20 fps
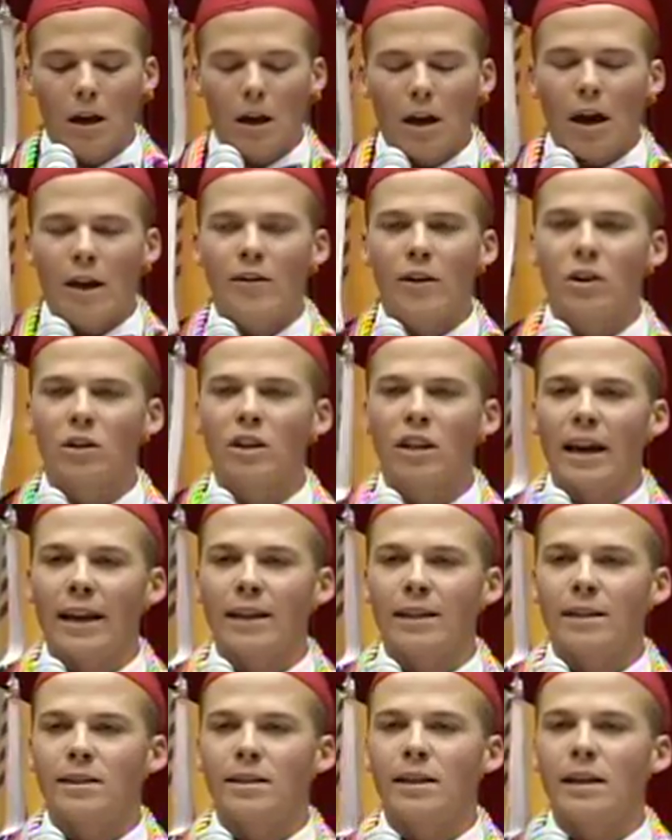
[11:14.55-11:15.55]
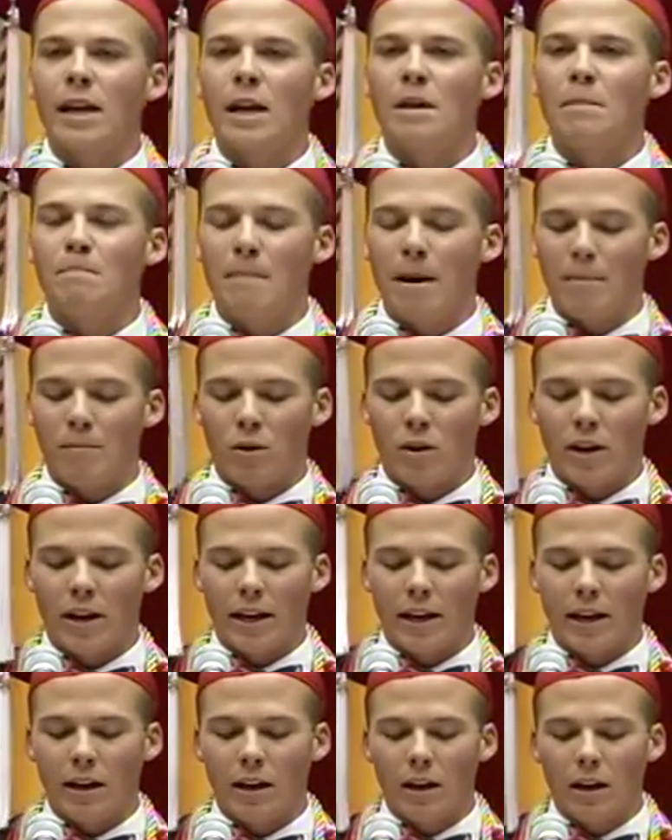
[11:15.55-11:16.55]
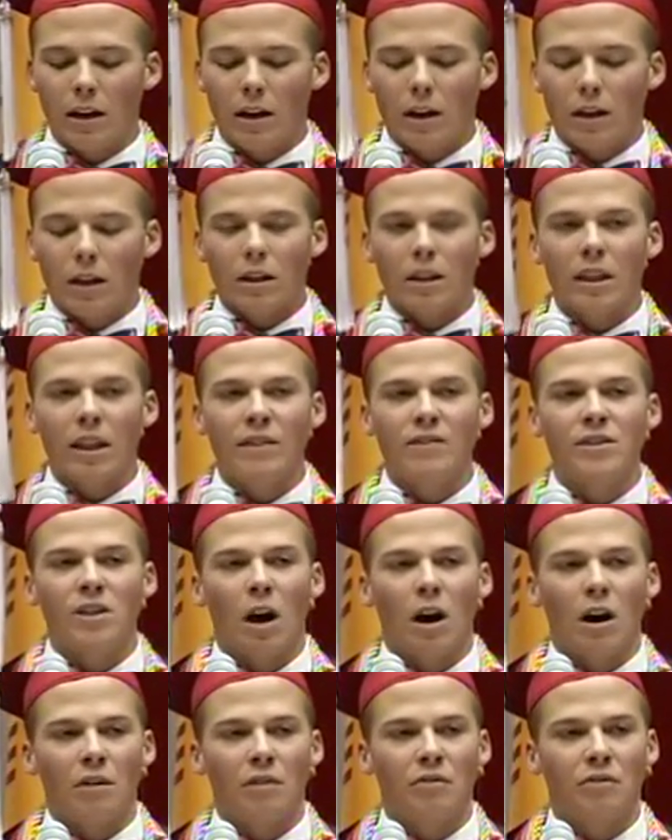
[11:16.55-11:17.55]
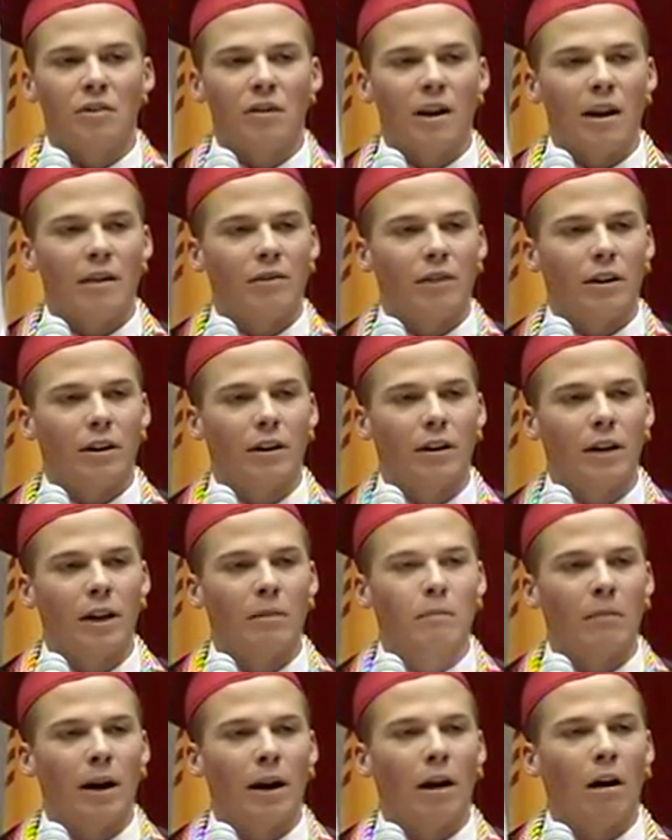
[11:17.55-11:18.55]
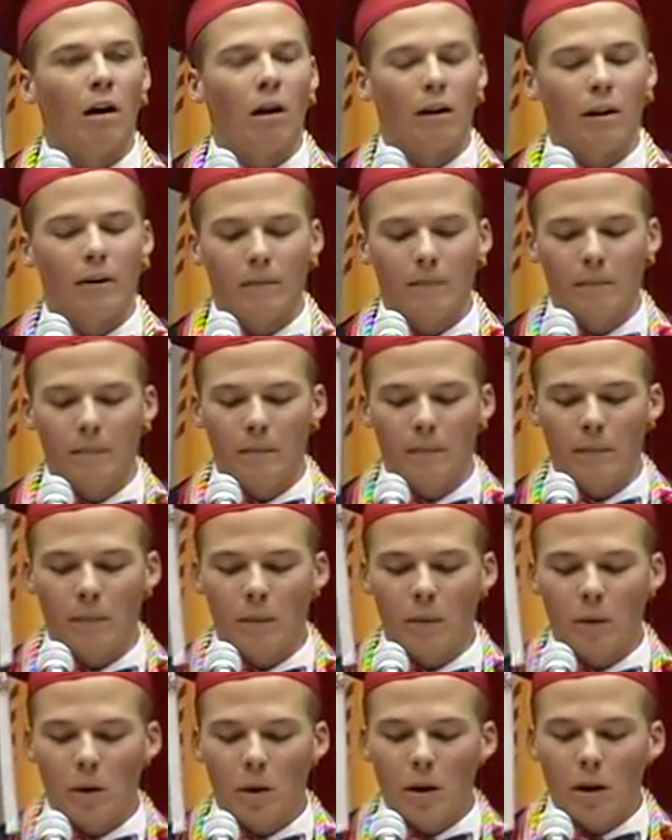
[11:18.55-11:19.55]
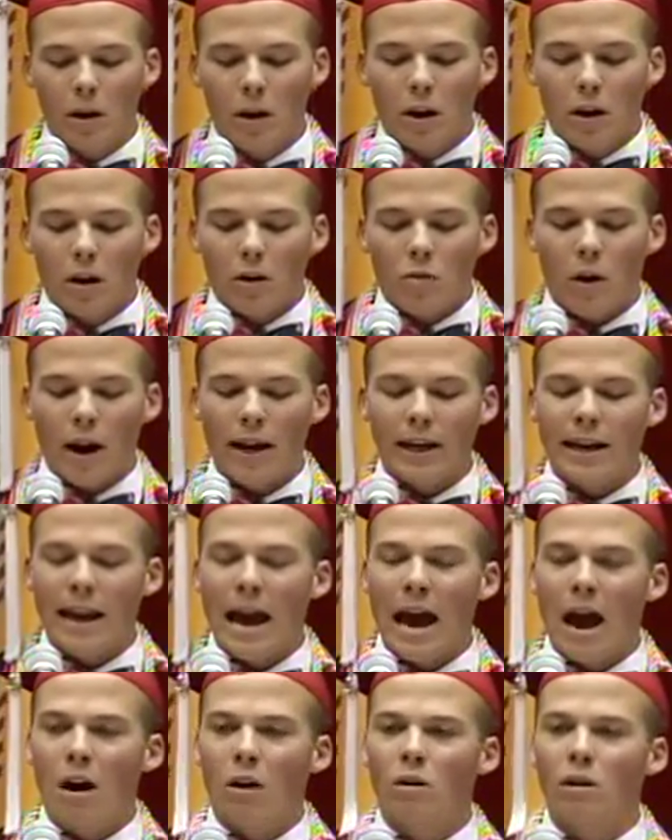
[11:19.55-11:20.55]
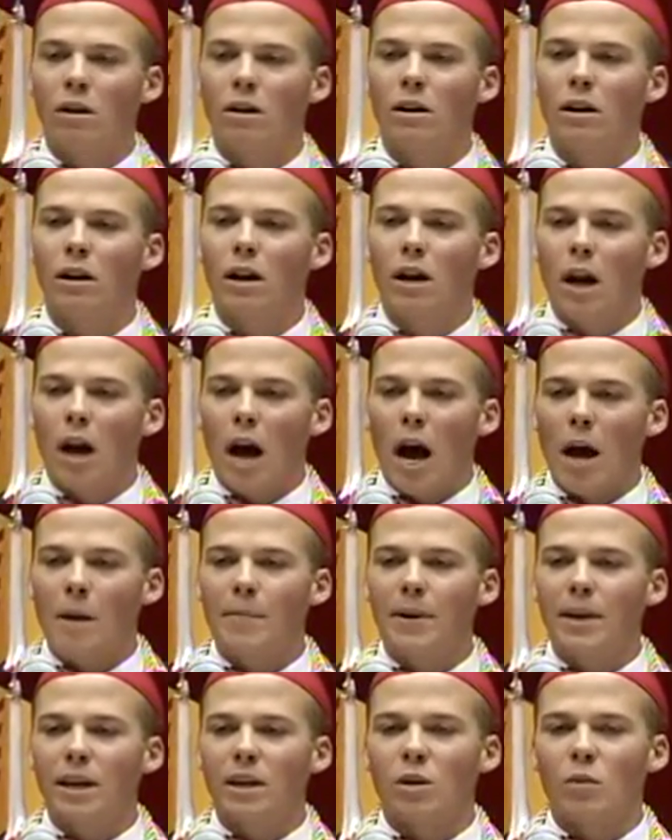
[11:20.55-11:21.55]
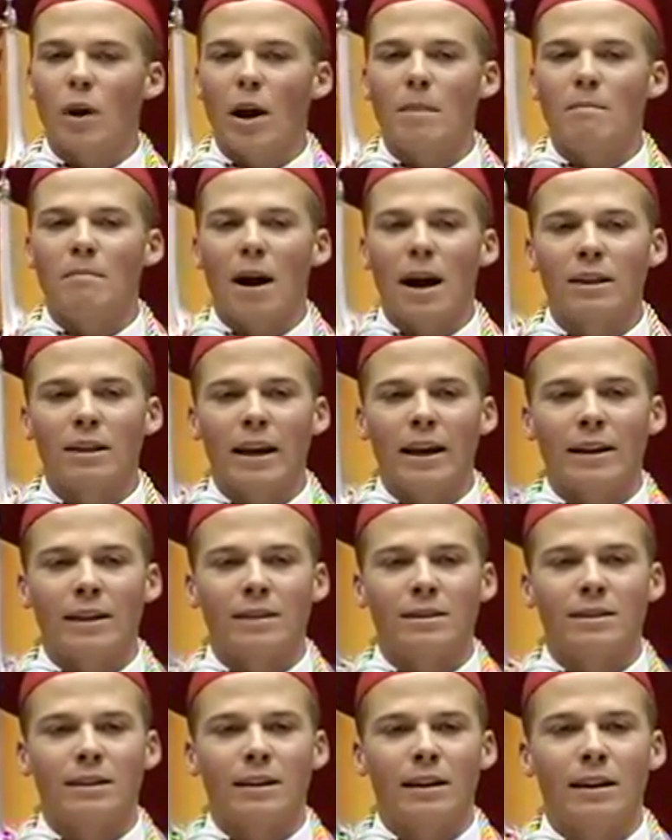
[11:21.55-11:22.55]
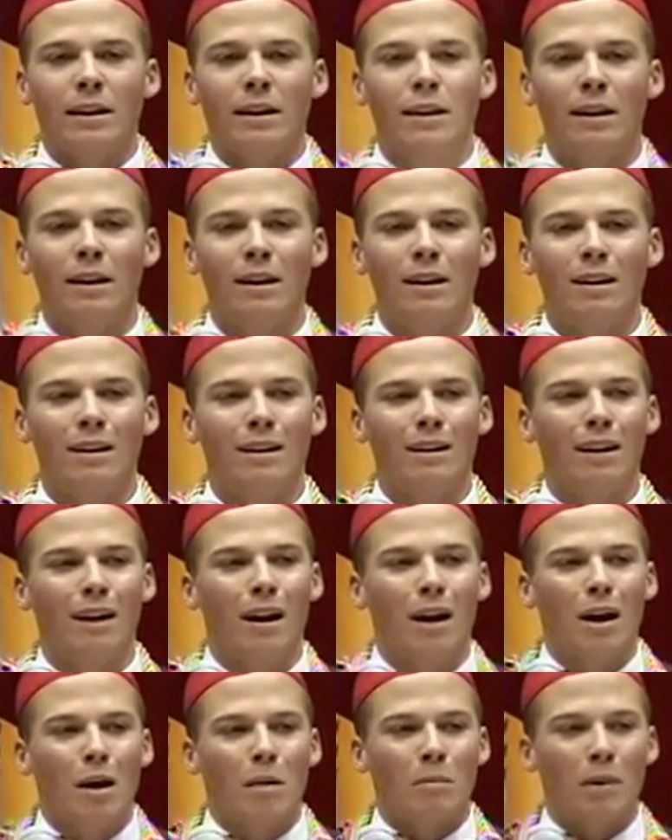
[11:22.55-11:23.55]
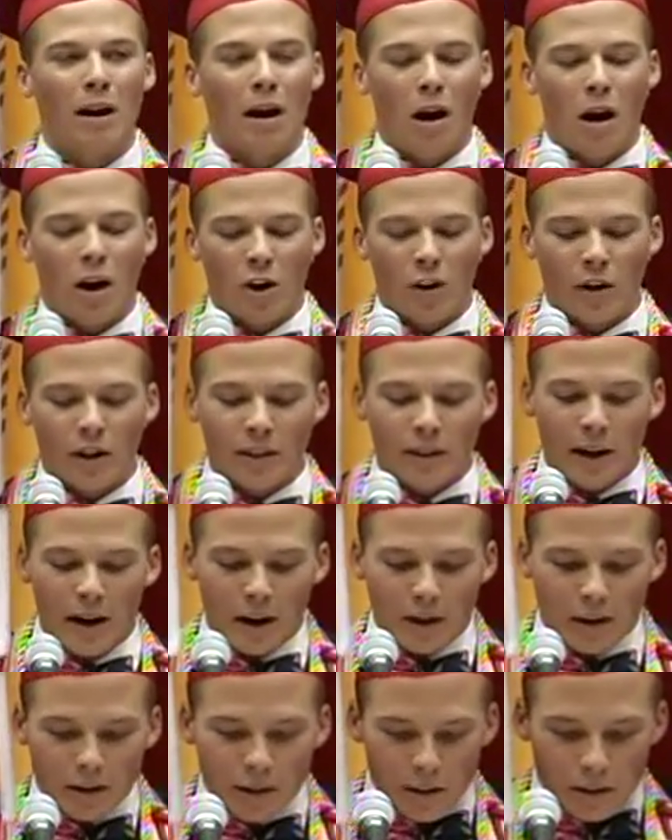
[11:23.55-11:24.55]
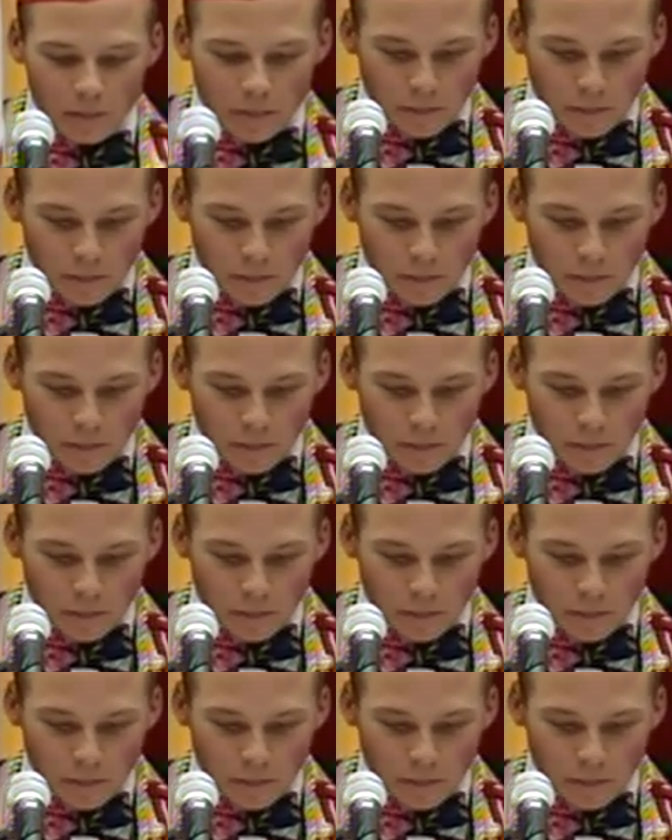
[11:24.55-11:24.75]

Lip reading: and their legacy and memory lives on forever in my heart. Right now, I begin to write my legacy by honoring theirs.